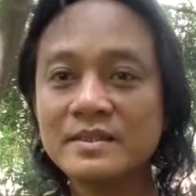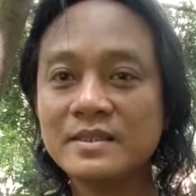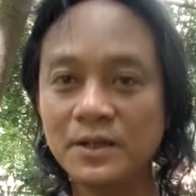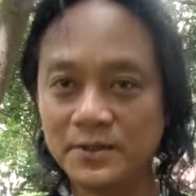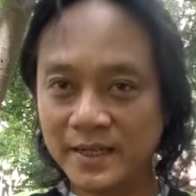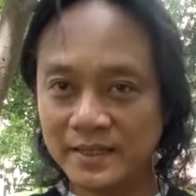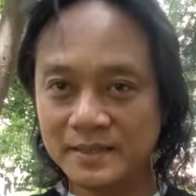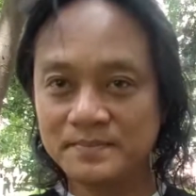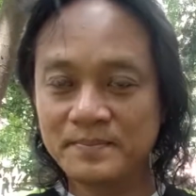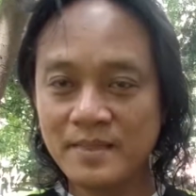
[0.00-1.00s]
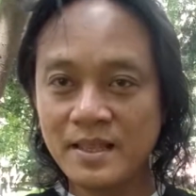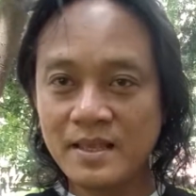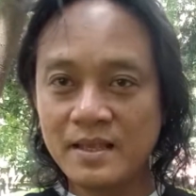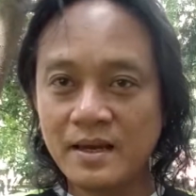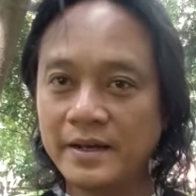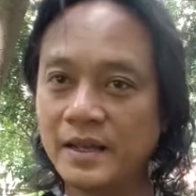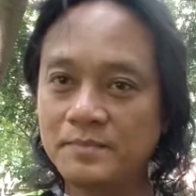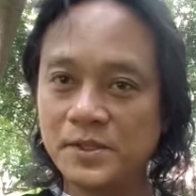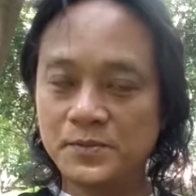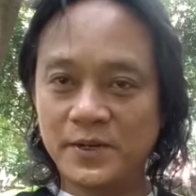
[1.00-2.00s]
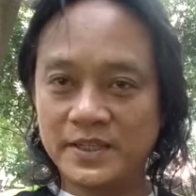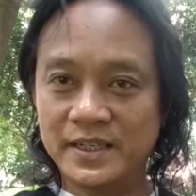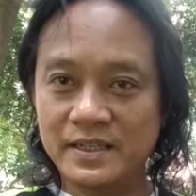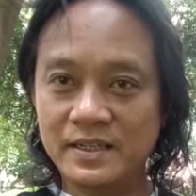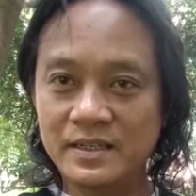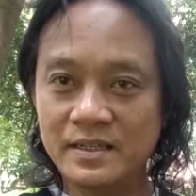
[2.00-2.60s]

Alright, I have this project. Eh?